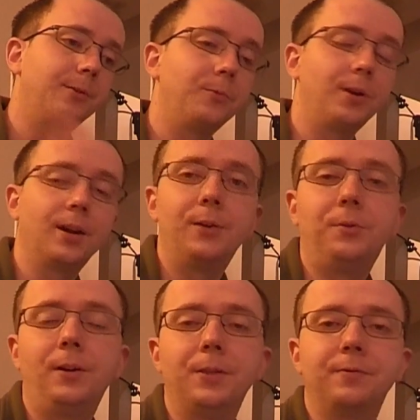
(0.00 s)
where I
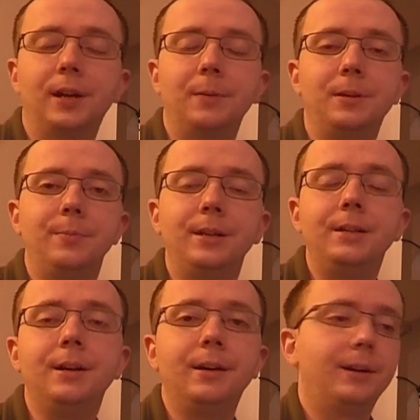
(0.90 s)
want the frame to
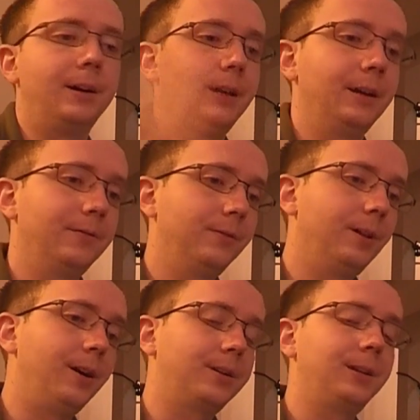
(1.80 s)
be, I have
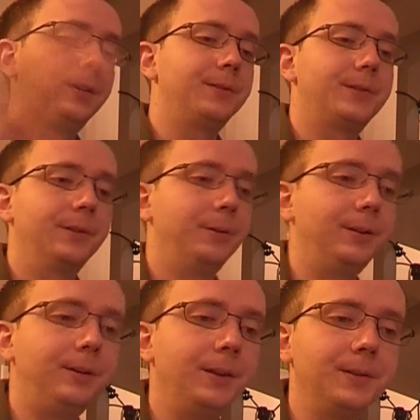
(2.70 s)
locked it so
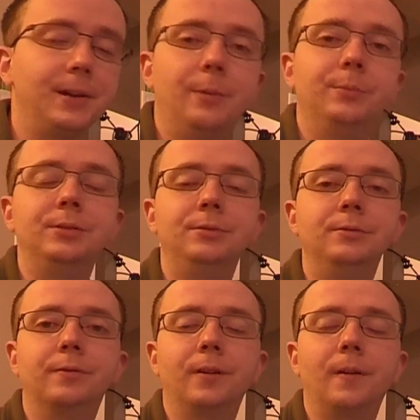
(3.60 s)
it does not
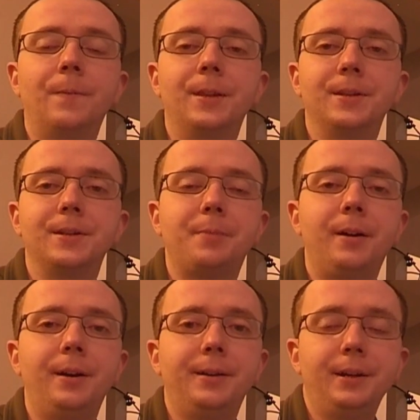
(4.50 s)
move from this
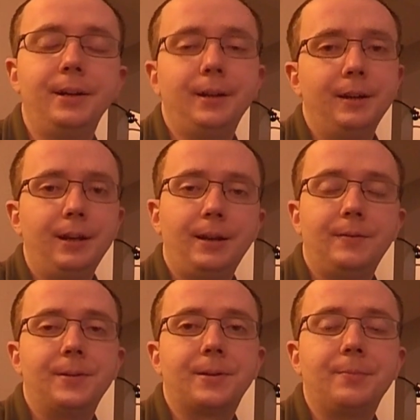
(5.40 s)
spot. And
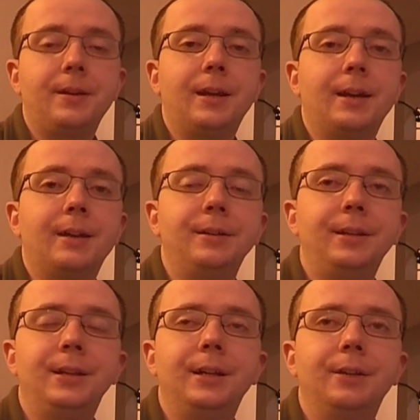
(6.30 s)
this could be
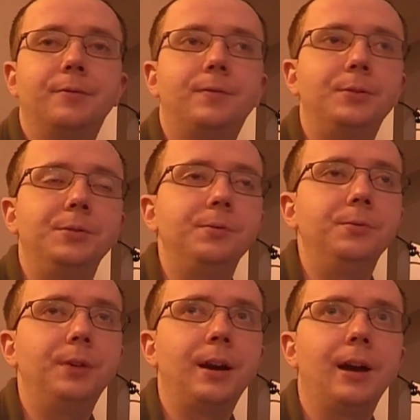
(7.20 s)
handy if
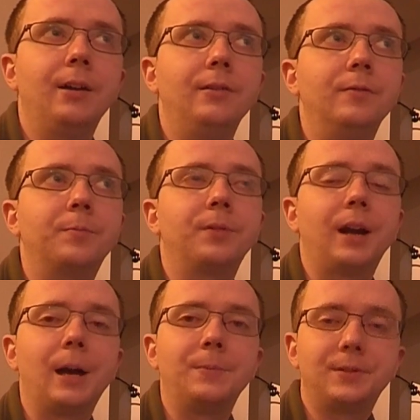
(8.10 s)
you have
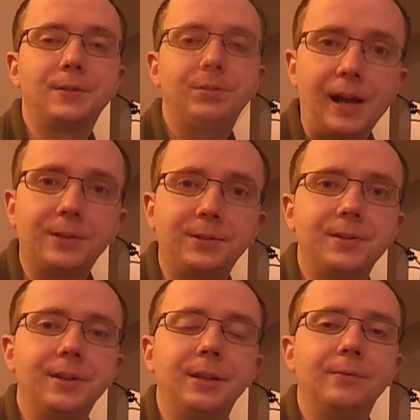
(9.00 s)
perhaps distractions
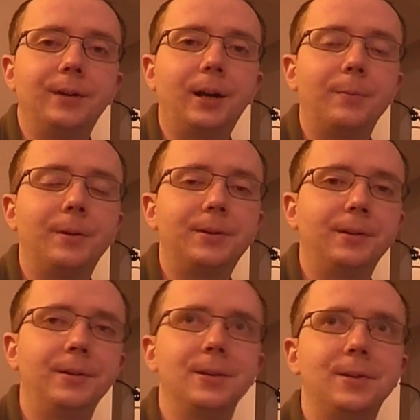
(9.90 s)
in the environment, or
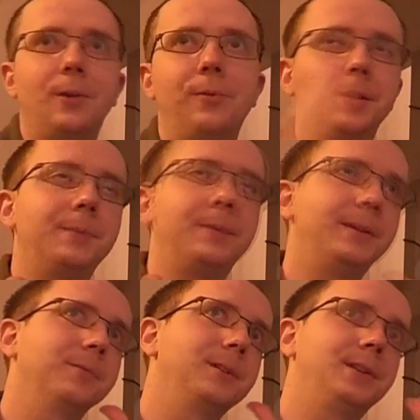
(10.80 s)
you just don't want it to
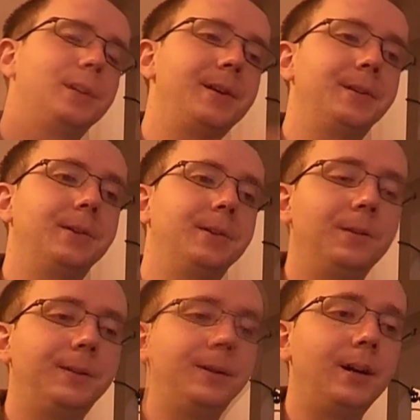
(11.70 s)
be resizing all
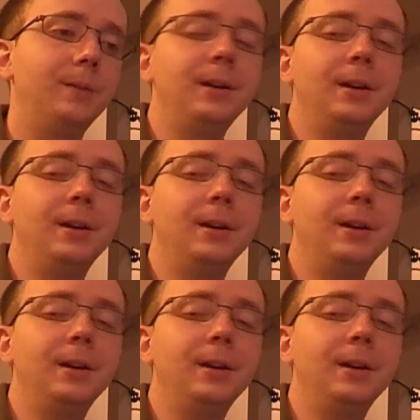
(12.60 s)
the time,